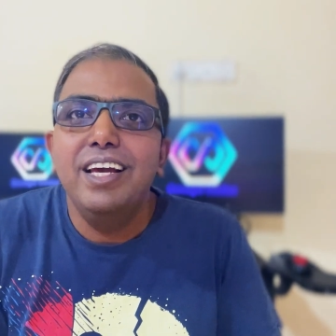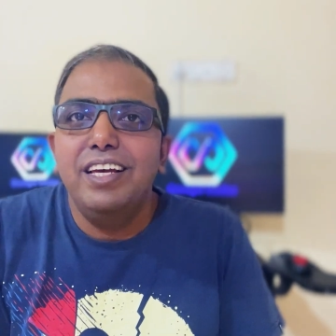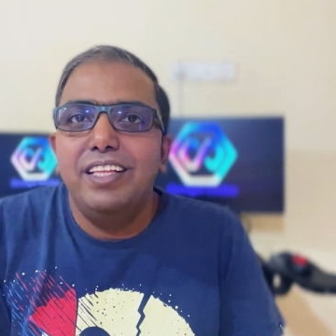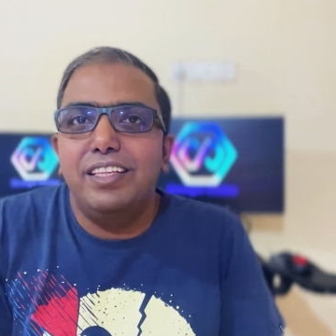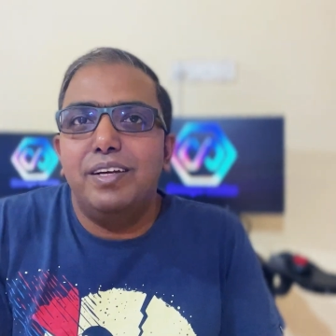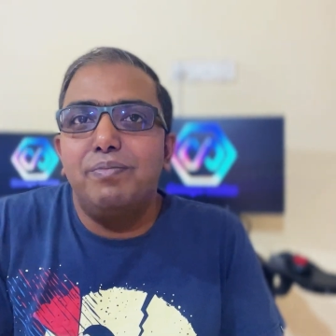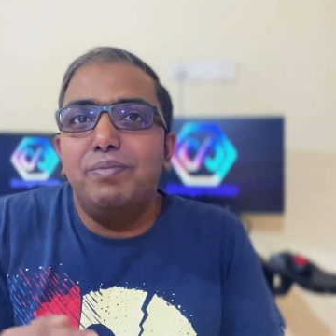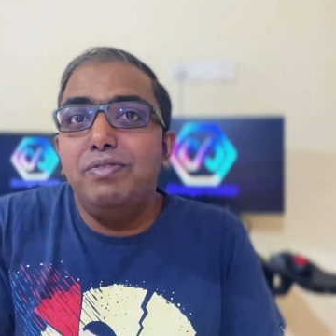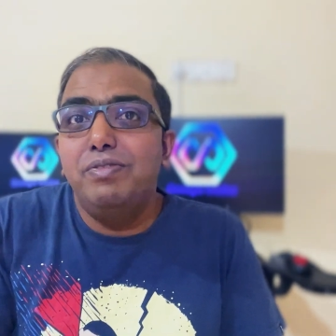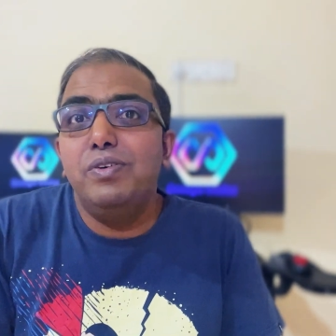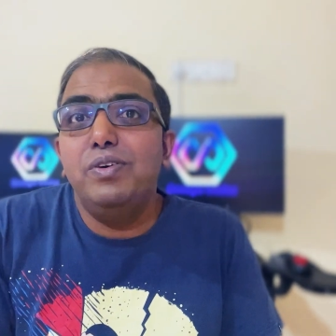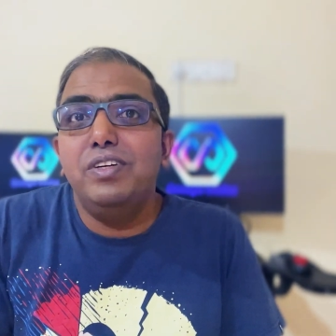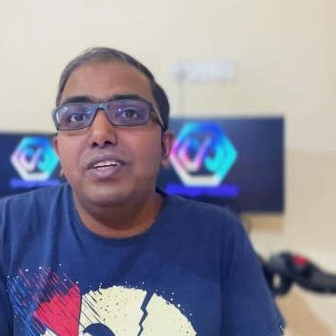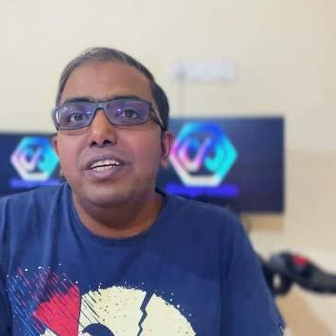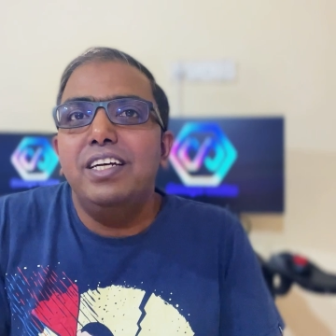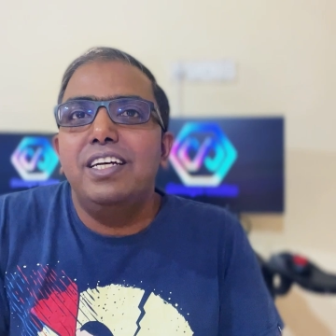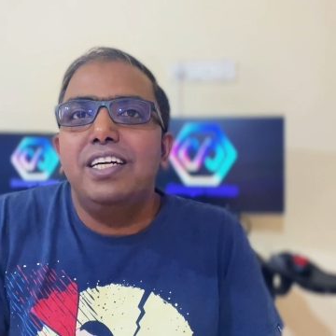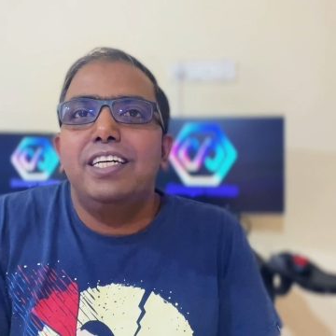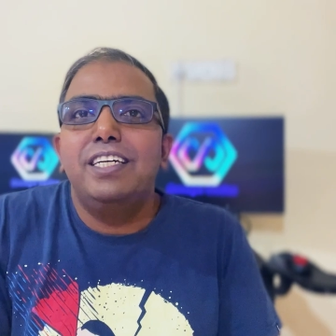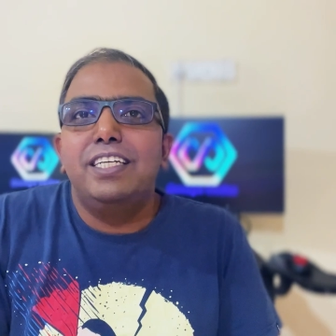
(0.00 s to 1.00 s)
that
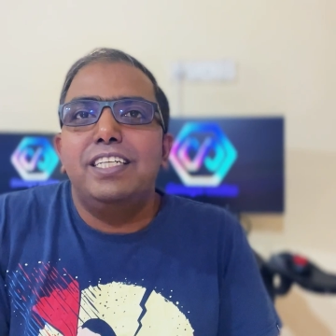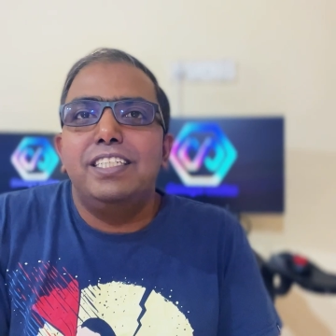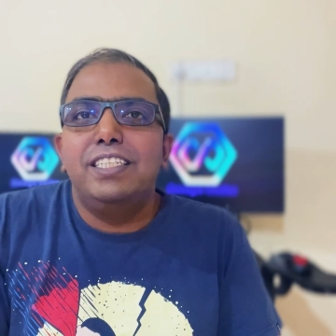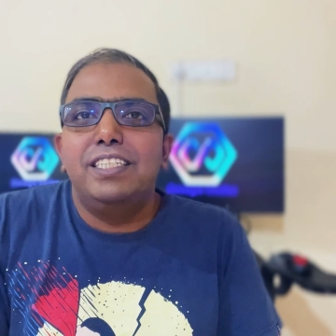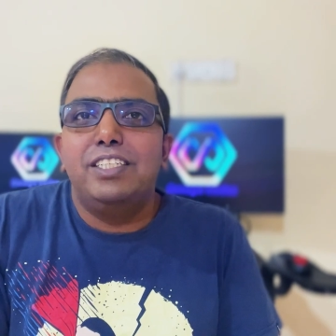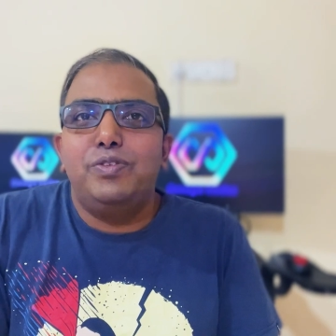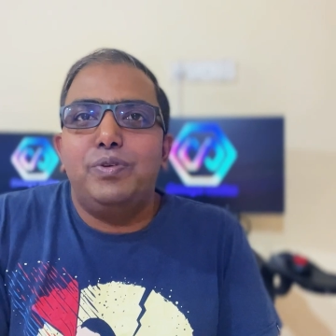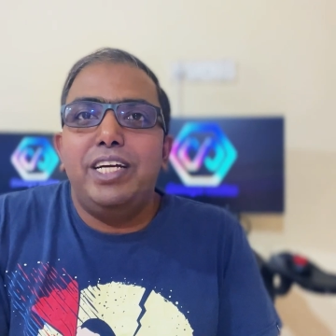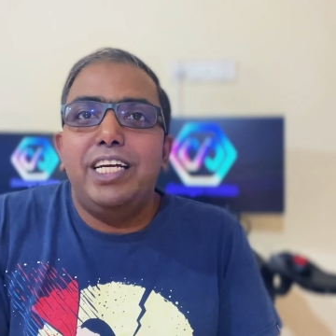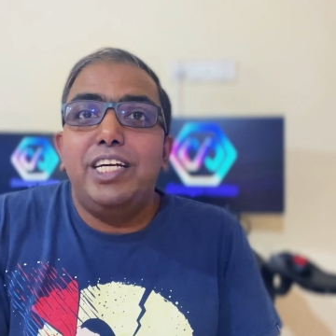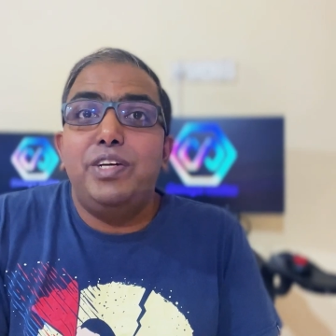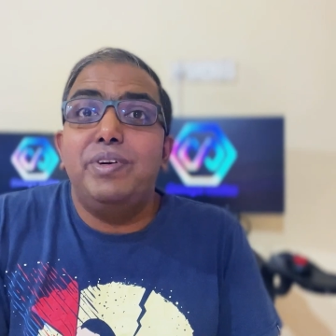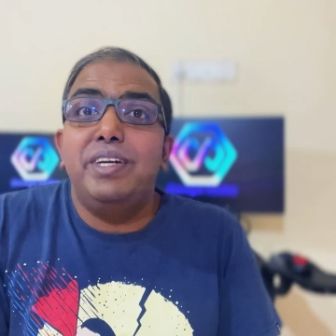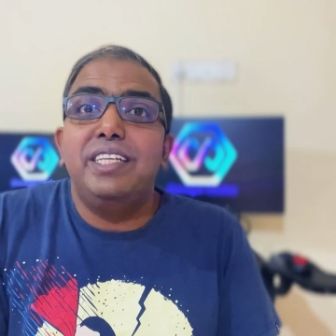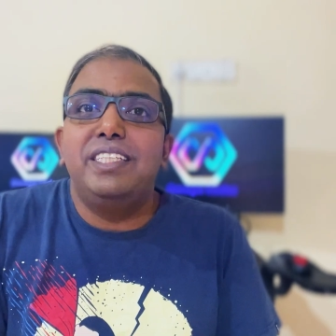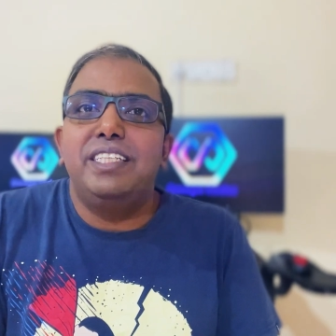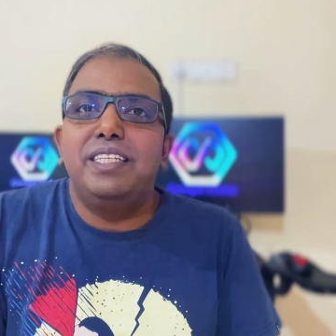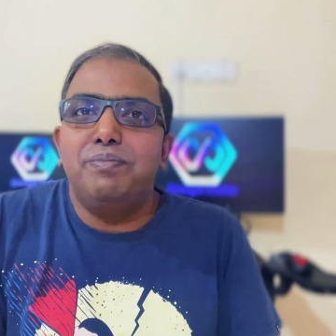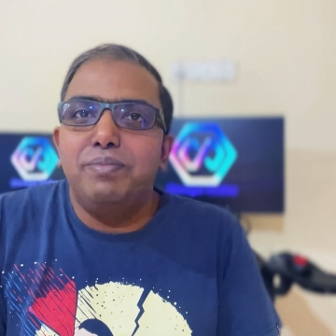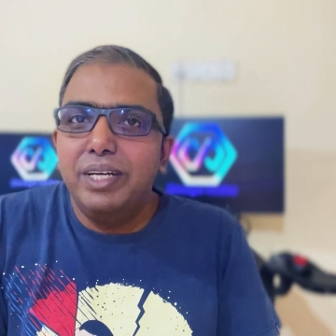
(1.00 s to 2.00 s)
before
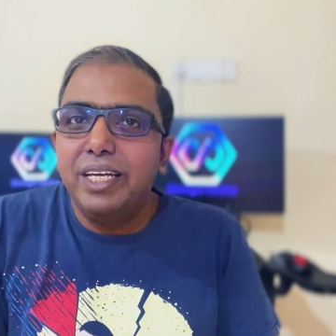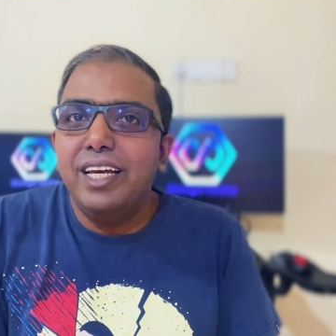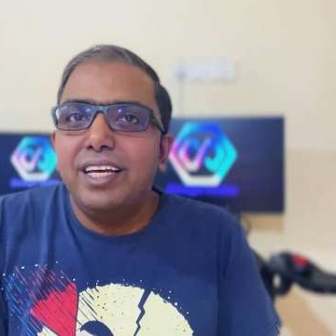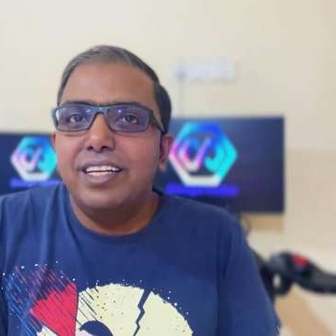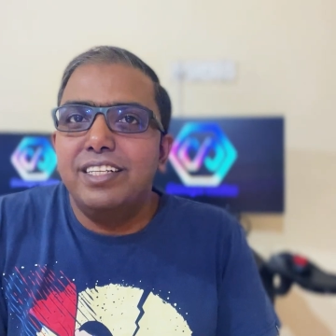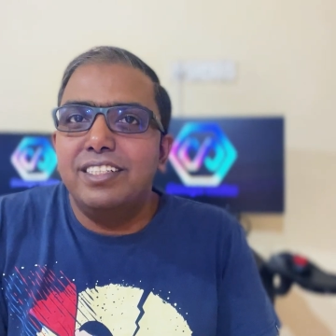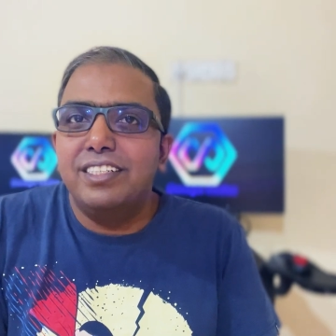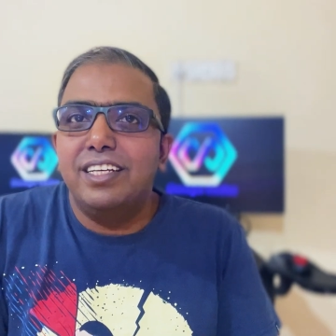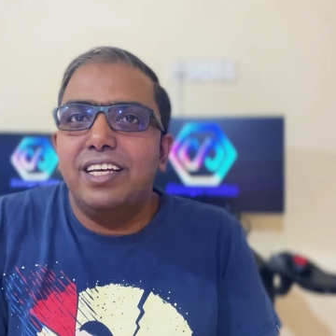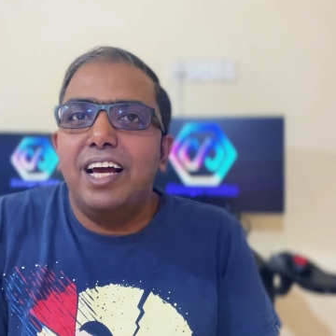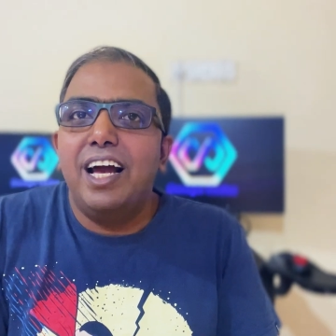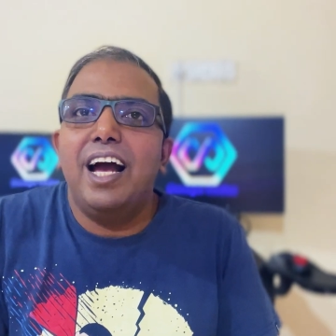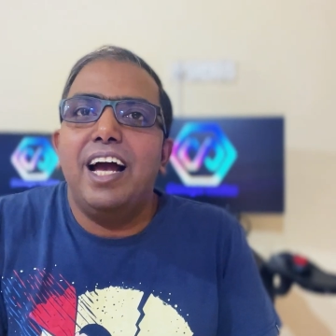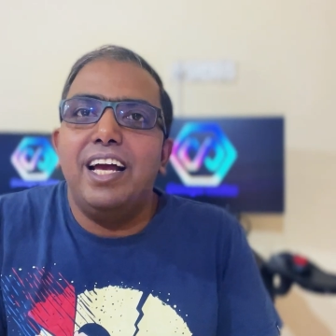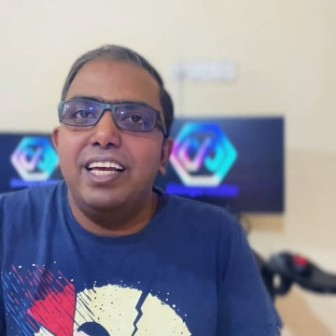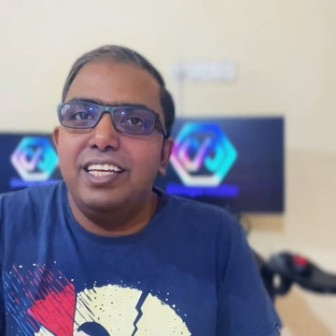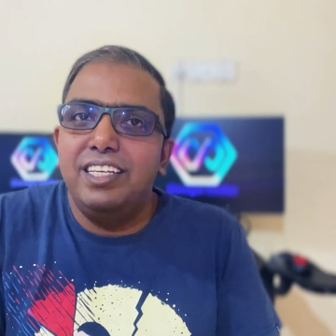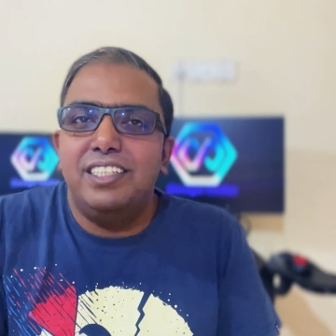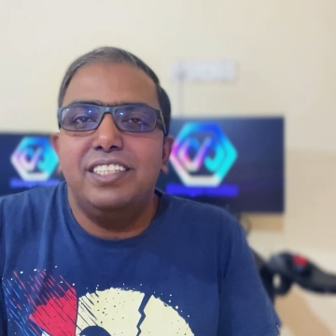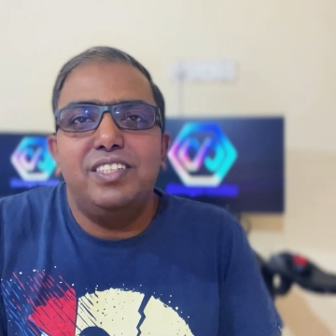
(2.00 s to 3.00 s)
2023 begins,
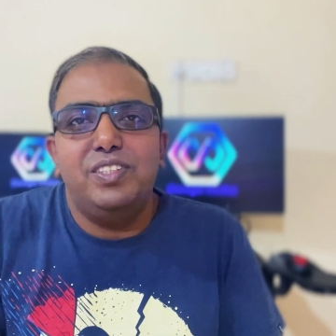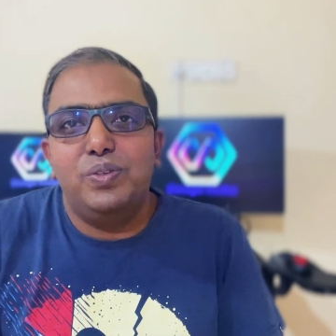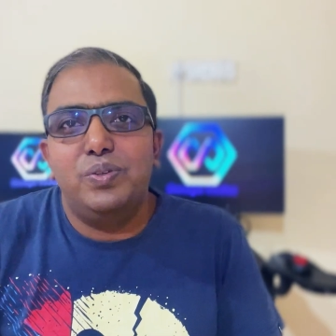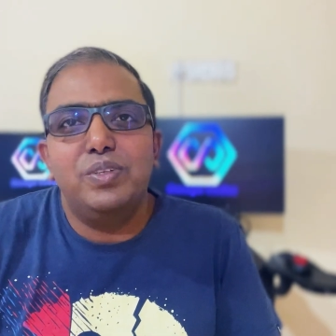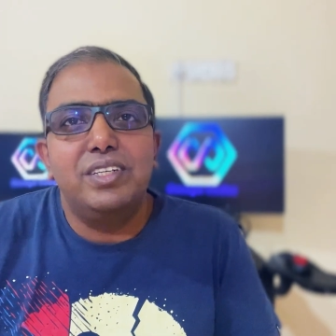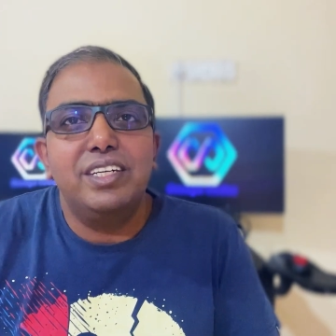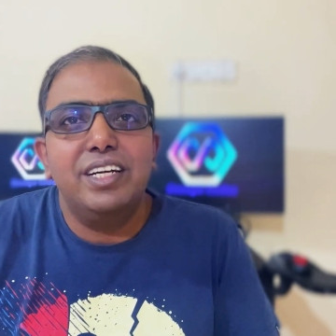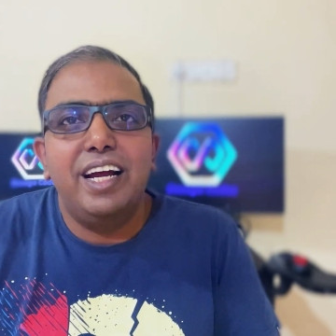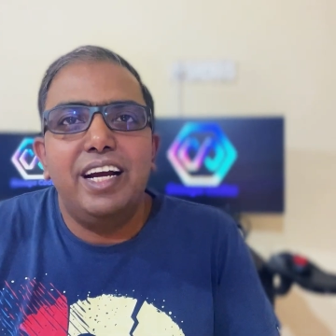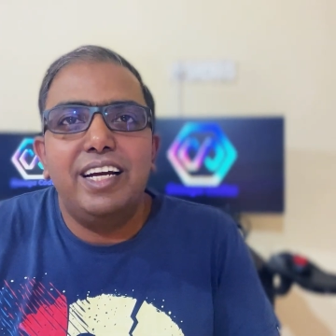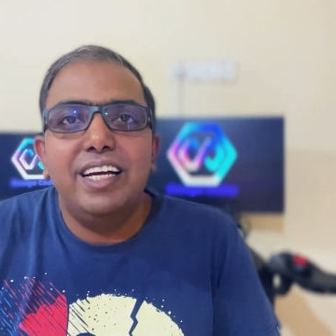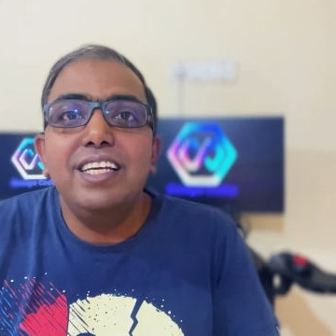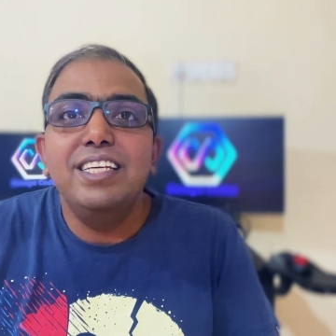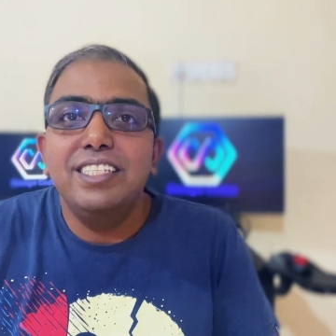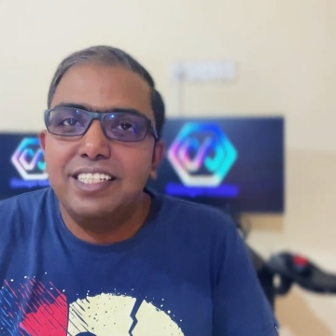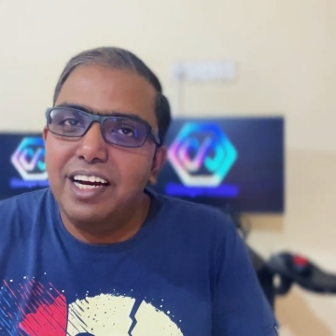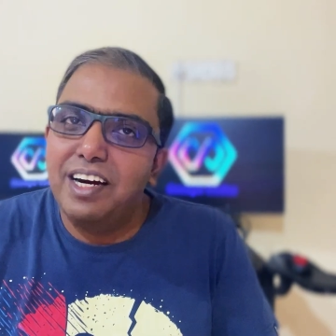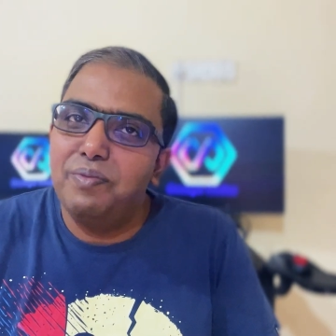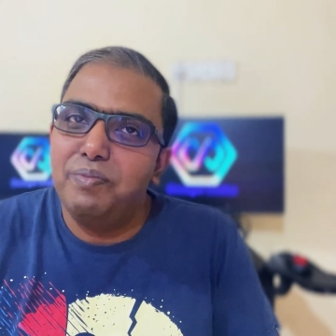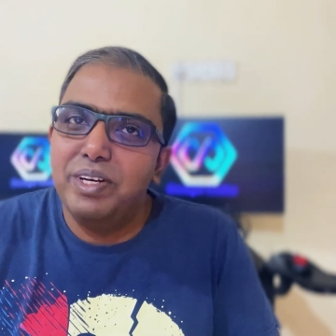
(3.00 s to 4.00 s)
I should at least
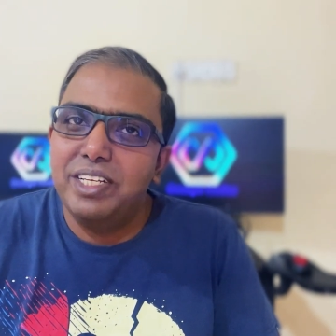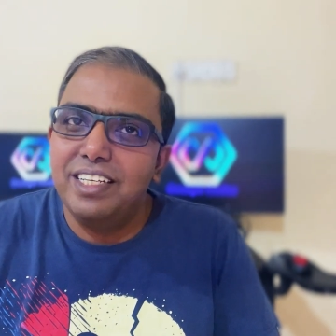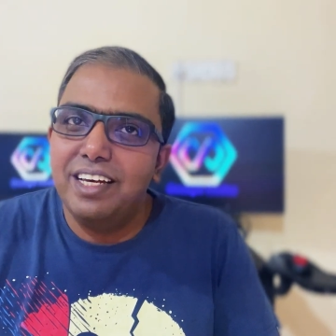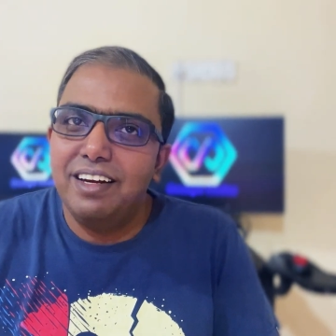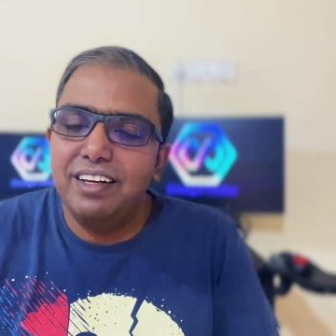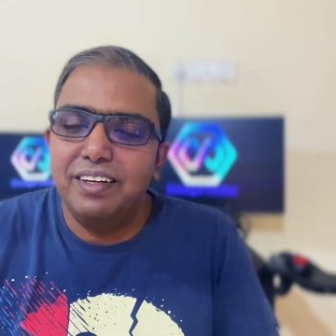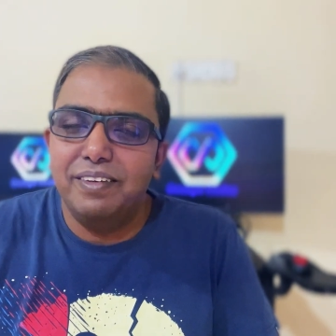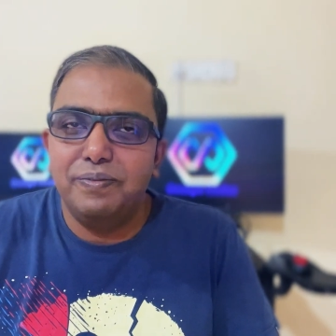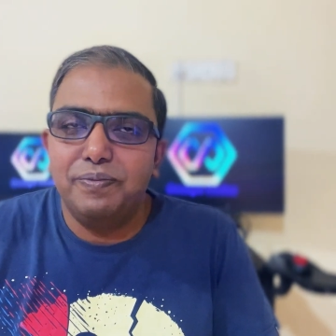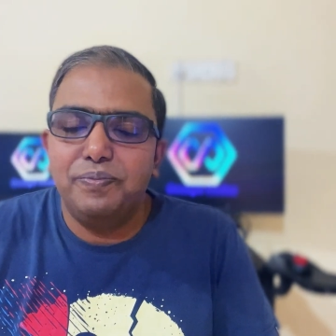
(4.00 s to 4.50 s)
start my channel.